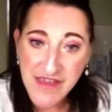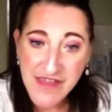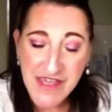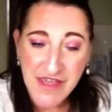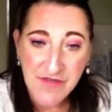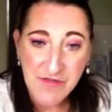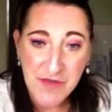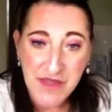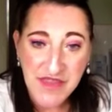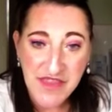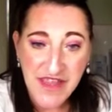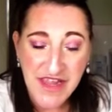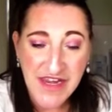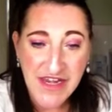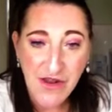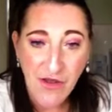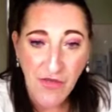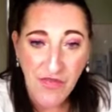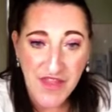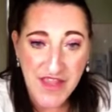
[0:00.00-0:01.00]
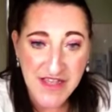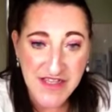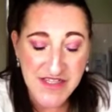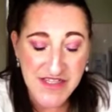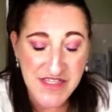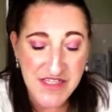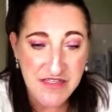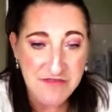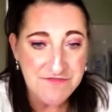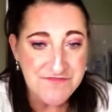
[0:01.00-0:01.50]
giving me the hint on
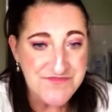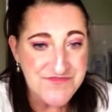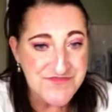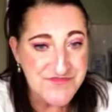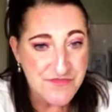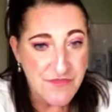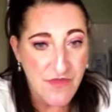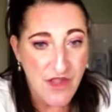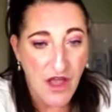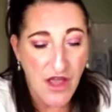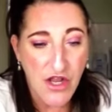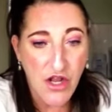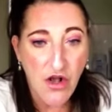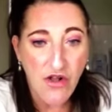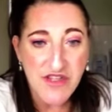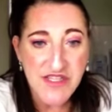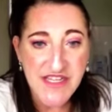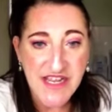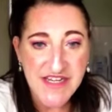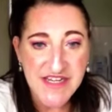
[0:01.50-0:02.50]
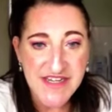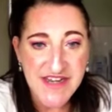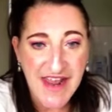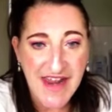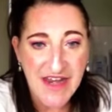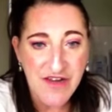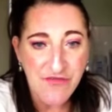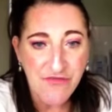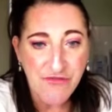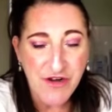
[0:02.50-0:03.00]
this. I contacted
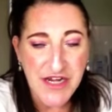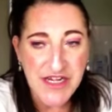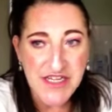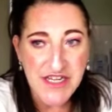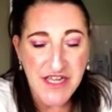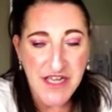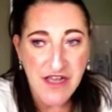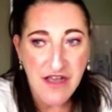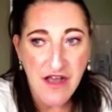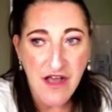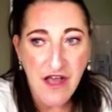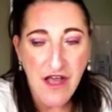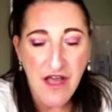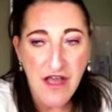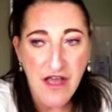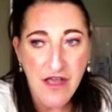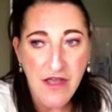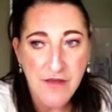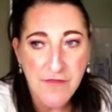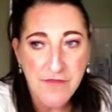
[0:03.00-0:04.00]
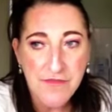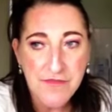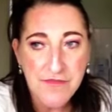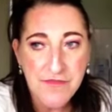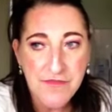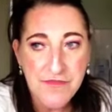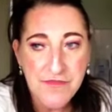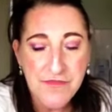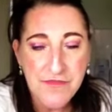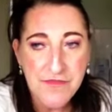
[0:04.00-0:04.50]
Ella Freda
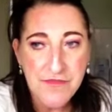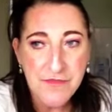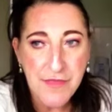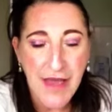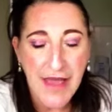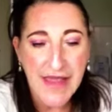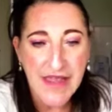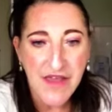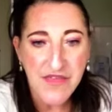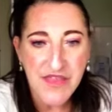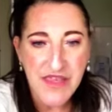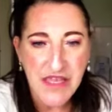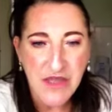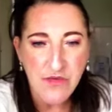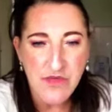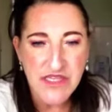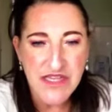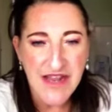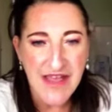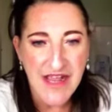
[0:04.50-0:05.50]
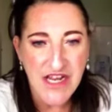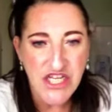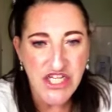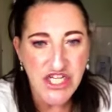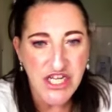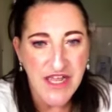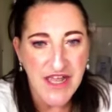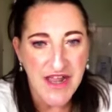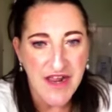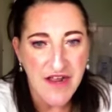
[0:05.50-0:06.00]
back, I think it was last
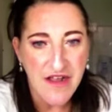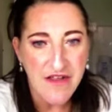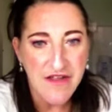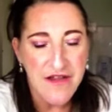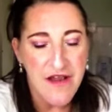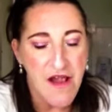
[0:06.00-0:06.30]
year,